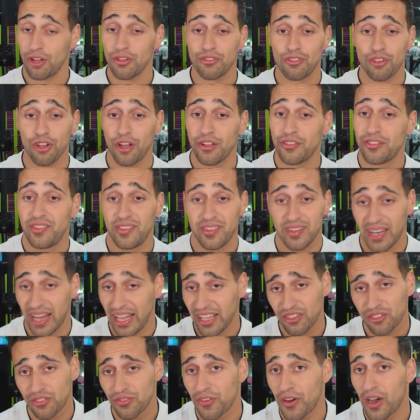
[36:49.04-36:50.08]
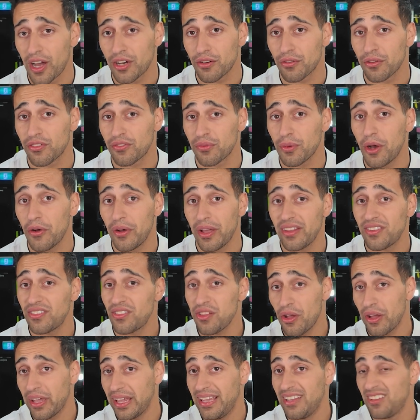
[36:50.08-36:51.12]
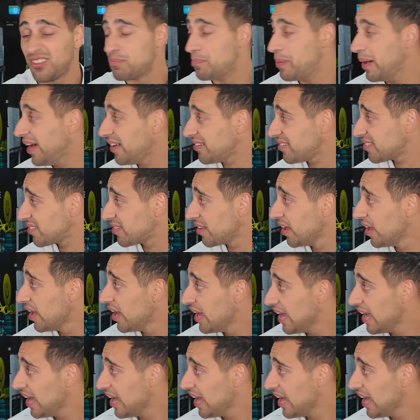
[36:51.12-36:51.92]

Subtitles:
Jon Jones is an aged fighter as well. He's not his best.